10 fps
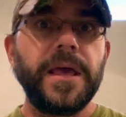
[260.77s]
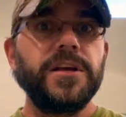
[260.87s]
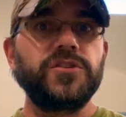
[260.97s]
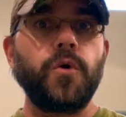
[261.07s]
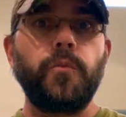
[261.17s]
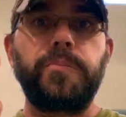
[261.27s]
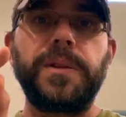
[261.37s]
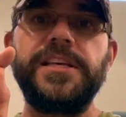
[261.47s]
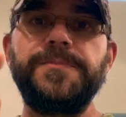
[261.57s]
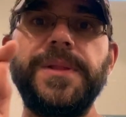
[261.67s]
So
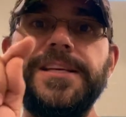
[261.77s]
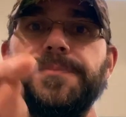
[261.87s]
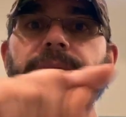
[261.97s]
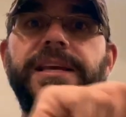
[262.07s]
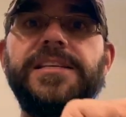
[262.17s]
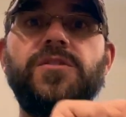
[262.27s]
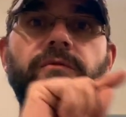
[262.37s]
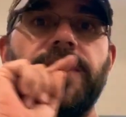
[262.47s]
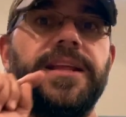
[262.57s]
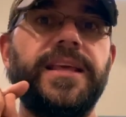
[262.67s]
please, please, please don't
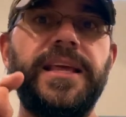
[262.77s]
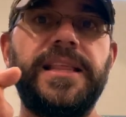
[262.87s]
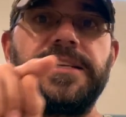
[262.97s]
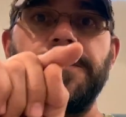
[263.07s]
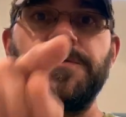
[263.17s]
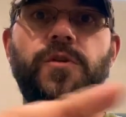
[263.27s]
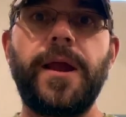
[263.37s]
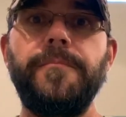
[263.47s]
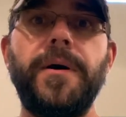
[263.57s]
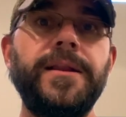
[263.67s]
forget to hit that
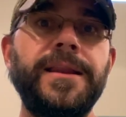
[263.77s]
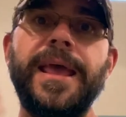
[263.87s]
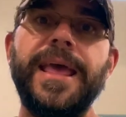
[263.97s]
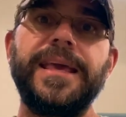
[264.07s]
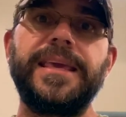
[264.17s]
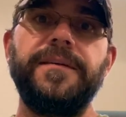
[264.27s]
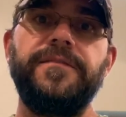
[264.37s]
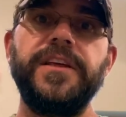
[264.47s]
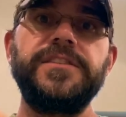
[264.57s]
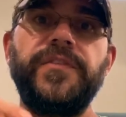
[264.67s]
subscribe button, give
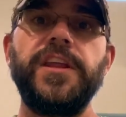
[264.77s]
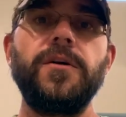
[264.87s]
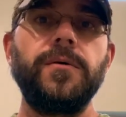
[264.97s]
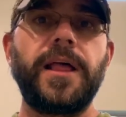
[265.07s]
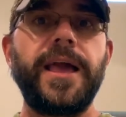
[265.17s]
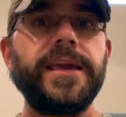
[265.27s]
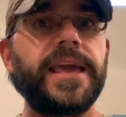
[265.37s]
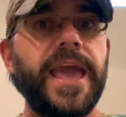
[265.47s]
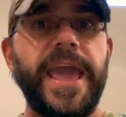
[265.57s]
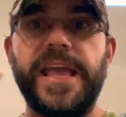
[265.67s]
this video a like,
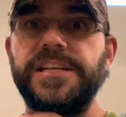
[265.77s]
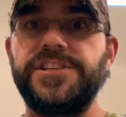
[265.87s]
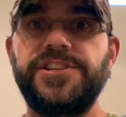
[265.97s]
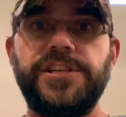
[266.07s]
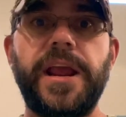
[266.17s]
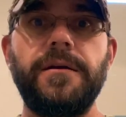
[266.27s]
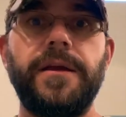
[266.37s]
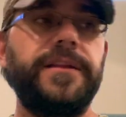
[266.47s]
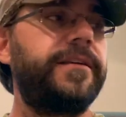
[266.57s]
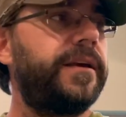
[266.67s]
and share
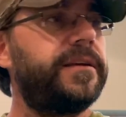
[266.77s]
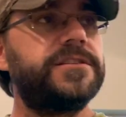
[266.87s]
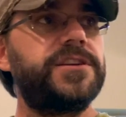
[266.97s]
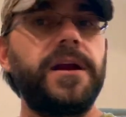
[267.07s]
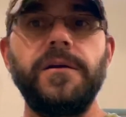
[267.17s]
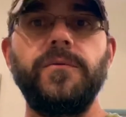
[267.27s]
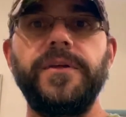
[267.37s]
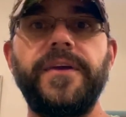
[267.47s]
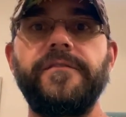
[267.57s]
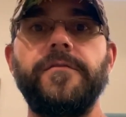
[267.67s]
it. Share it
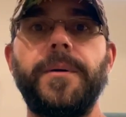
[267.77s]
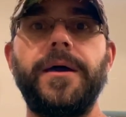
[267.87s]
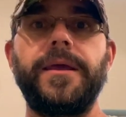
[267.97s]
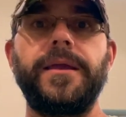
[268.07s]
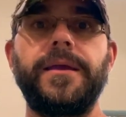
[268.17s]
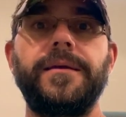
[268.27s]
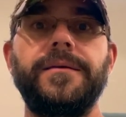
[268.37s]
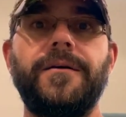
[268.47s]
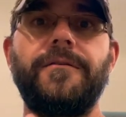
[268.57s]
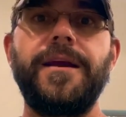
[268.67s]
with everybody.
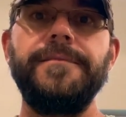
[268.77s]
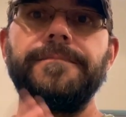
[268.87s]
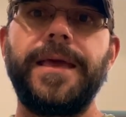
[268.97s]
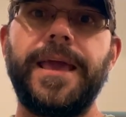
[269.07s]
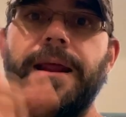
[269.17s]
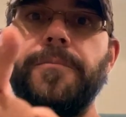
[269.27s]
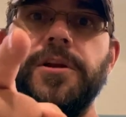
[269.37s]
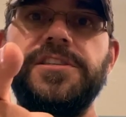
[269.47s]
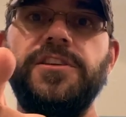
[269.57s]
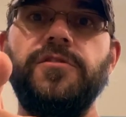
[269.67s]
All right, and I'm
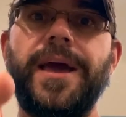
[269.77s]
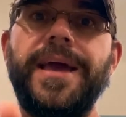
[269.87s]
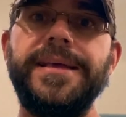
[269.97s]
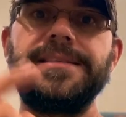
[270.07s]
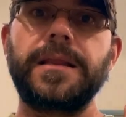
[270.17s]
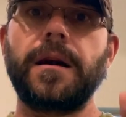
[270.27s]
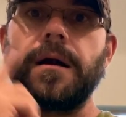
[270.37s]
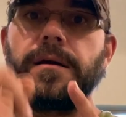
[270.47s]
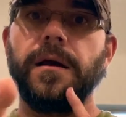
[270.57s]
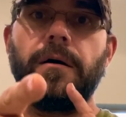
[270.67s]
gonna see you guys
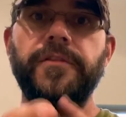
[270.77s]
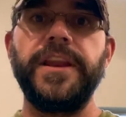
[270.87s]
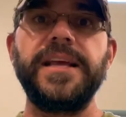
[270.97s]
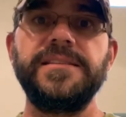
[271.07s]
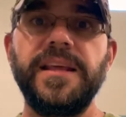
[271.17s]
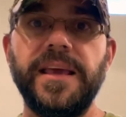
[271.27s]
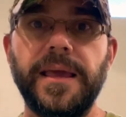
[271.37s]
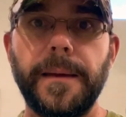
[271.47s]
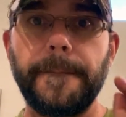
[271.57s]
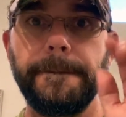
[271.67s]
on the next
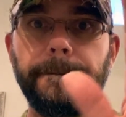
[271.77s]
dig.